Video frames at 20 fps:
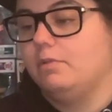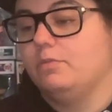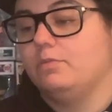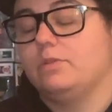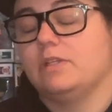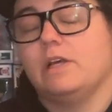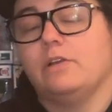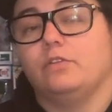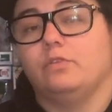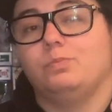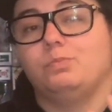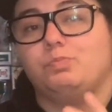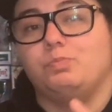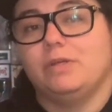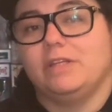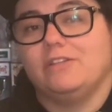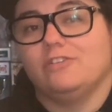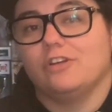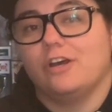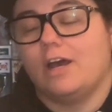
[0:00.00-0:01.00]
themselves
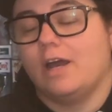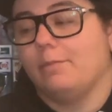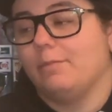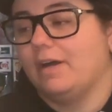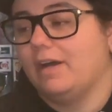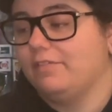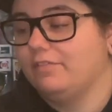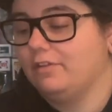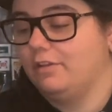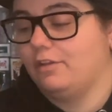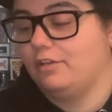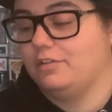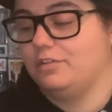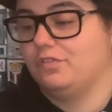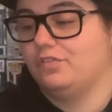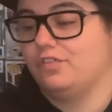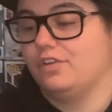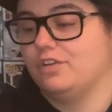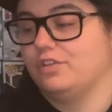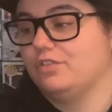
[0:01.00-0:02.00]
big time after those
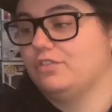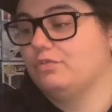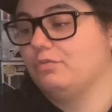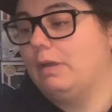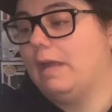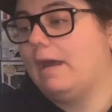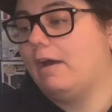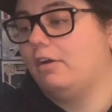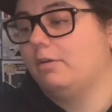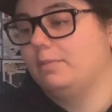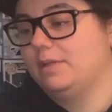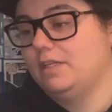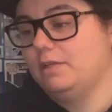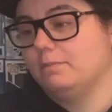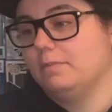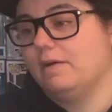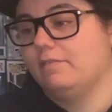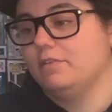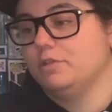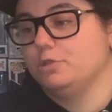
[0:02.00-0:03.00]
first How I Met Your
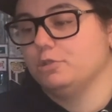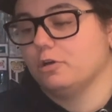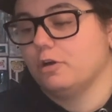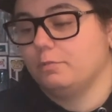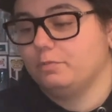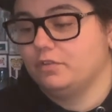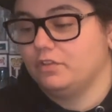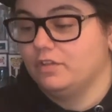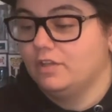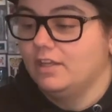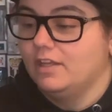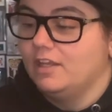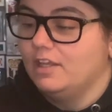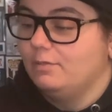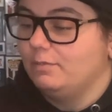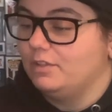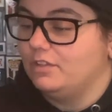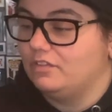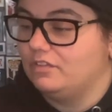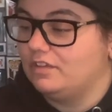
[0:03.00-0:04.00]
Mother drops
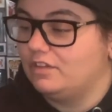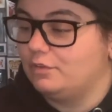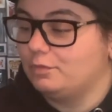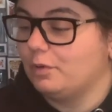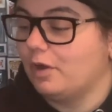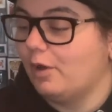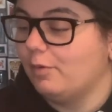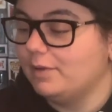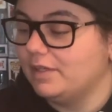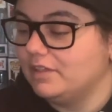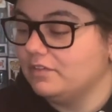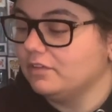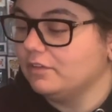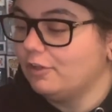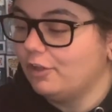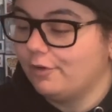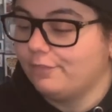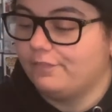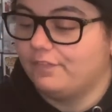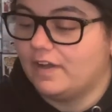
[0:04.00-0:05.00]
because this pop is a
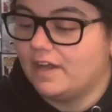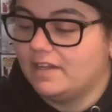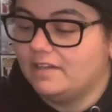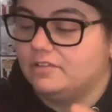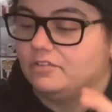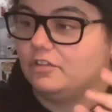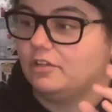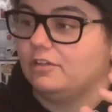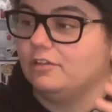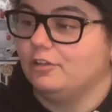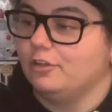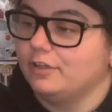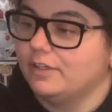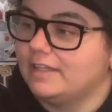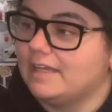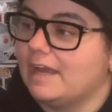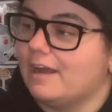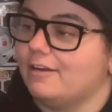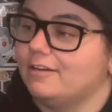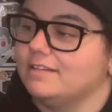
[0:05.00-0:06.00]
lot of fun. It's got a lot of
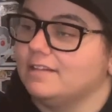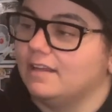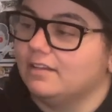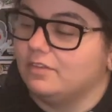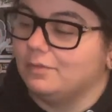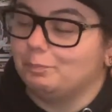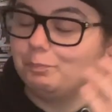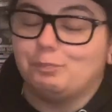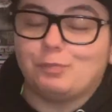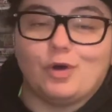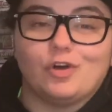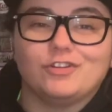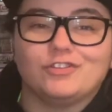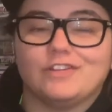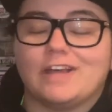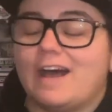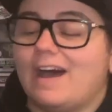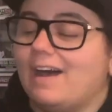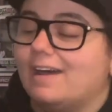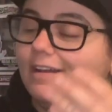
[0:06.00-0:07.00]
character. The
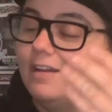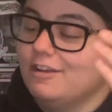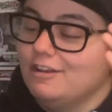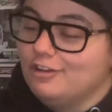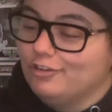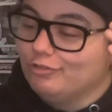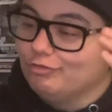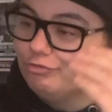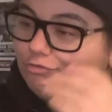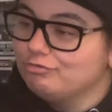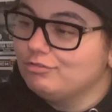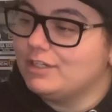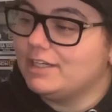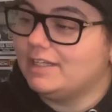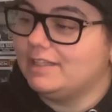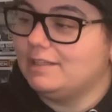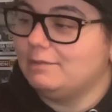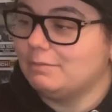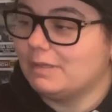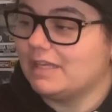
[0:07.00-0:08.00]
box art
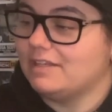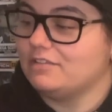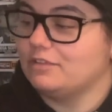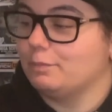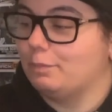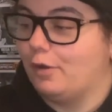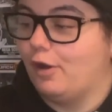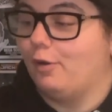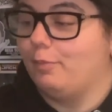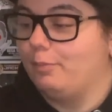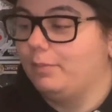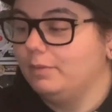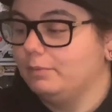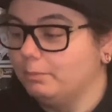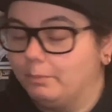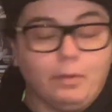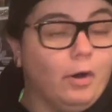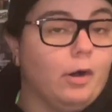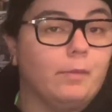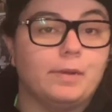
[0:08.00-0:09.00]
really makes the
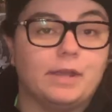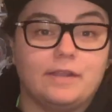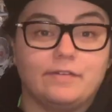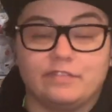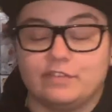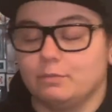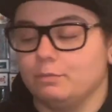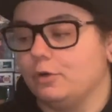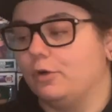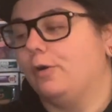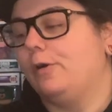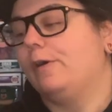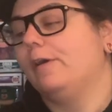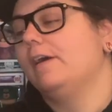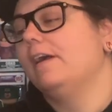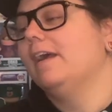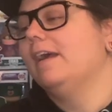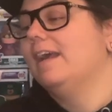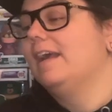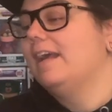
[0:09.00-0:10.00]
pop even more.
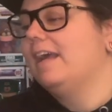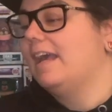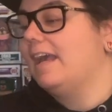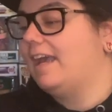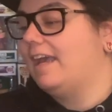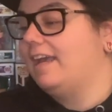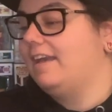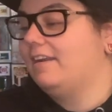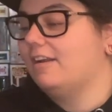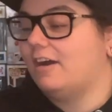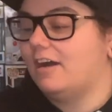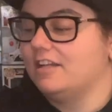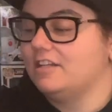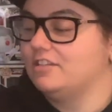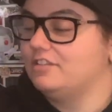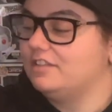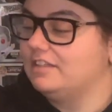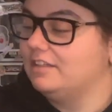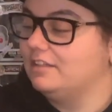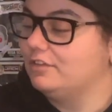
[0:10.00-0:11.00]
and I
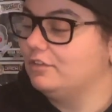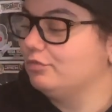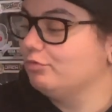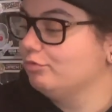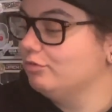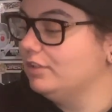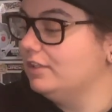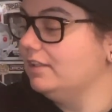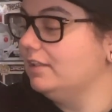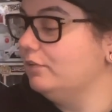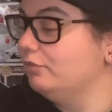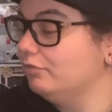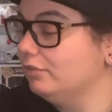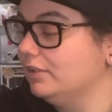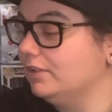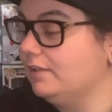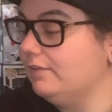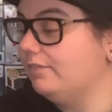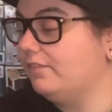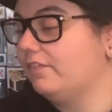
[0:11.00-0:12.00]
just think it's really,
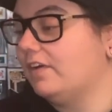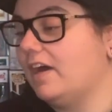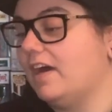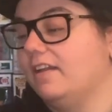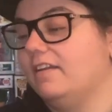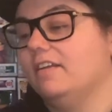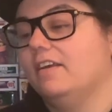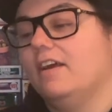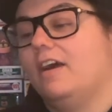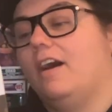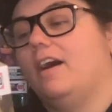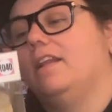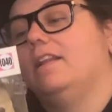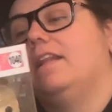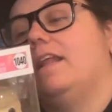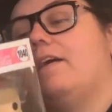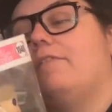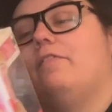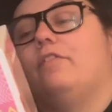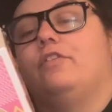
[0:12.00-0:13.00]
really fun. I
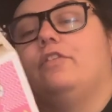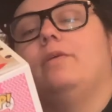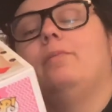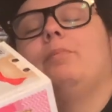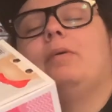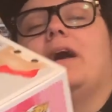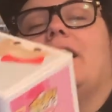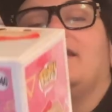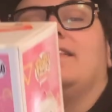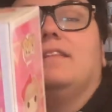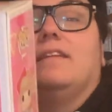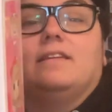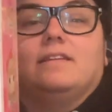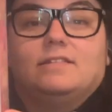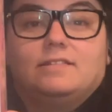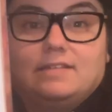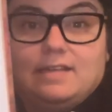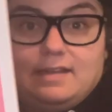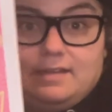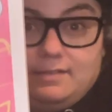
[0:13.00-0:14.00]
love on the back that it
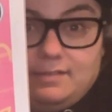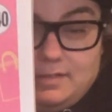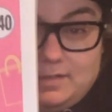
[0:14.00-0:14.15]
said,